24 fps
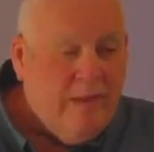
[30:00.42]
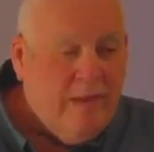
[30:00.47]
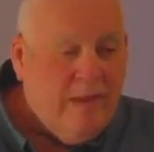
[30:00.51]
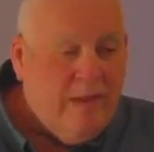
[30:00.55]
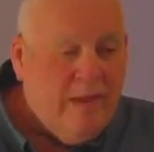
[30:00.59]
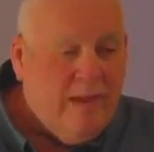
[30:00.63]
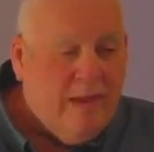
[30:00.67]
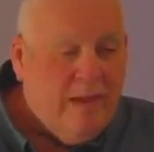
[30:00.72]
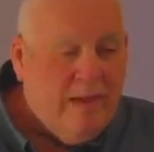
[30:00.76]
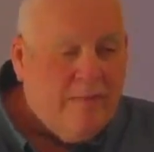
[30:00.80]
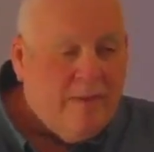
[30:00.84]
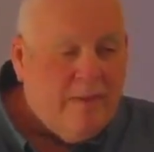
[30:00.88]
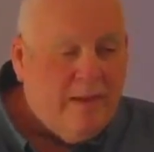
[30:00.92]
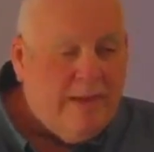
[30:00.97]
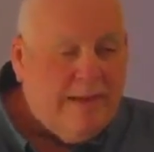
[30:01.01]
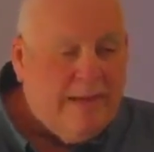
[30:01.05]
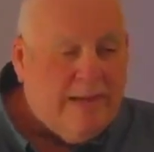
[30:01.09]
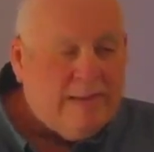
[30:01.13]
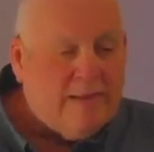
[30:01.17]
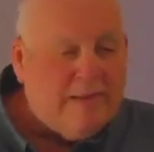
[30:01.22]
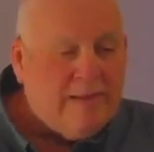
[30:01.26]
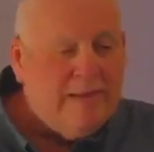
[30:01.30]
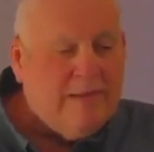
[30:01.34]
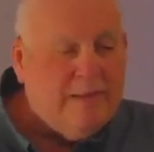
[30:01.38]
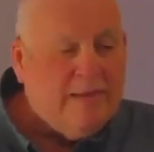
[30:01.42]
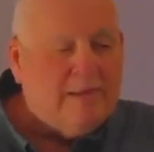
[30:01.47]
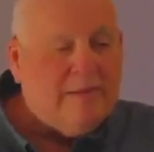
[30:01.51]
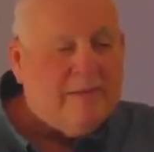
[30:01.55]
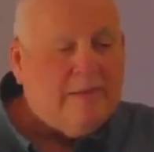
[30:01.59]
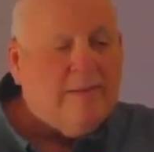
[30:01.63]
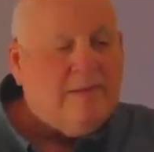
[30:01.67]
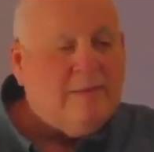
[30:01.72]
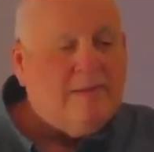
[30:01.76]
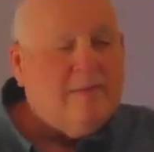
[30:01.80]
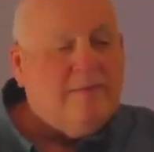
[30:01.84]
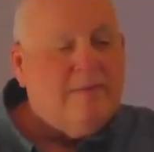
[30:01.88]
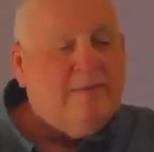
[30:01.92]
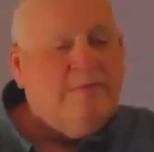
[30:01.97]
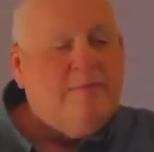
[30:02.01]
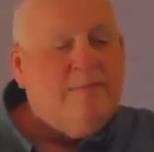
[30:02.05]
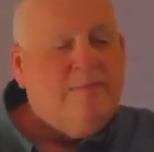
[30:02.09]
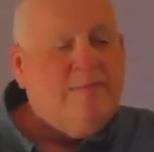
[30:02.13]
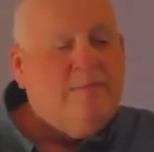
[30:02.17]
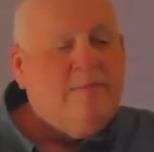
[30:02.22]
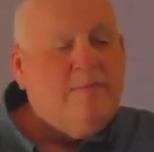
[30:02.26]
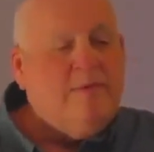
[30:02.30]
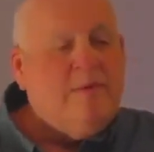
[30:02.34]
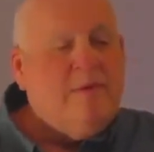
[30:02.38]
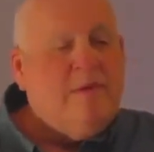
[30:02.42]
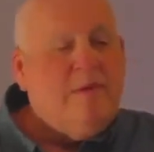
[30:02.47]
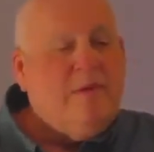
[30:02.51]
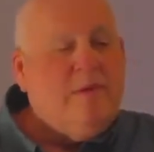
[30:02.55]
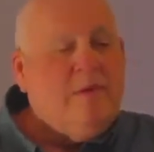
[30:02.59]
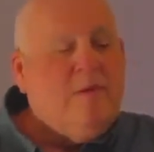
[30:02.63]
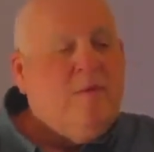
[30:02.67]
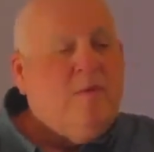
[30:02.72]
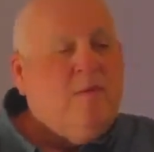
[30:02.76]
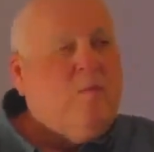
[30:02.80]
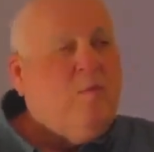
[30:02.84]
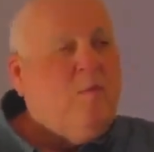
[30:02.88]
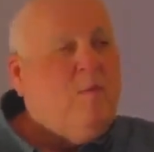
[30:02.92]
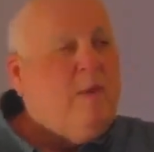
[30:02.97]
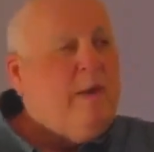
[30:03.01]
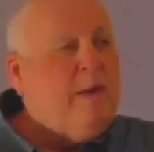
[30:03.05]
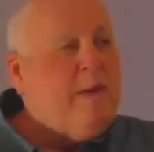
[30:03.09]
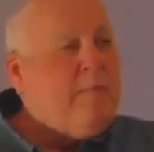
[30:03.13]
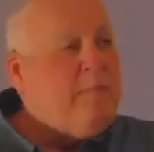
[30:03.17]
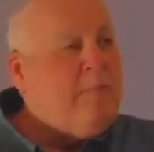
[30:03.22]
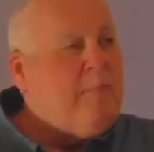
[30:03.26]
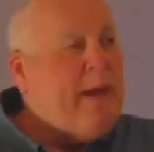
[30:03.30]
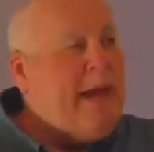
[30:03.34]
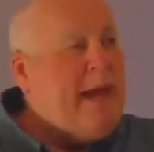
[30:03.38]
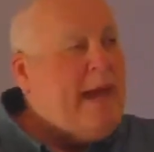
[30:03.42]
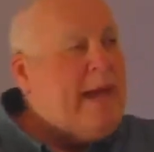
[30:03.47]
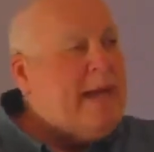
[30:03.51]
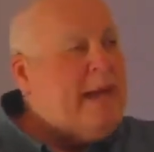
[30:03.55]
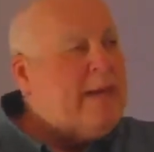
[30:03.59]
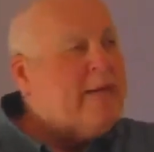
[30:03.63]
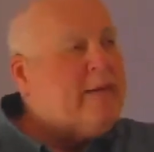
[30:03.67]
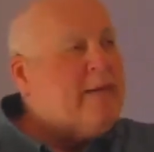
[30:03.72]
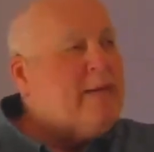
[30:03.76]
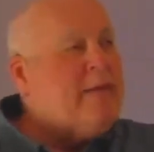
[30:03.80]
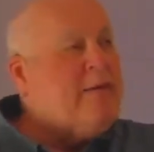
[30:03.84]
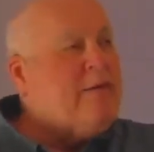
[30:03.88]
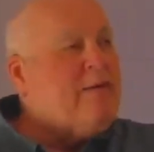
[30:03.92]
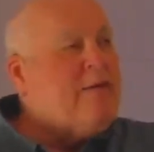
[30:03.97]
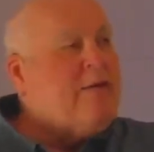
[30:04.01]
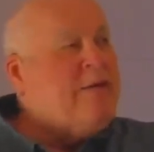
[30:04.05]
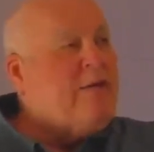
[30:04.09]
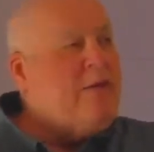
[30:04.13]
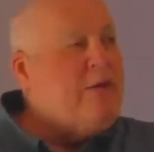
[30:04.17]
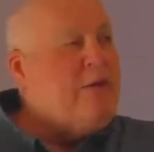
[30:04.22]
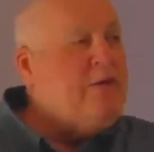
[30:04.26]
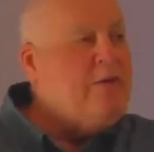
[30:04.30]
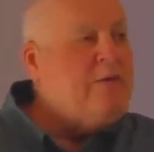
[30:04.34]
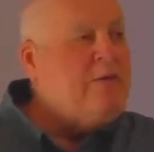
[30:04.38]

I'm going to ask this. What pattern do you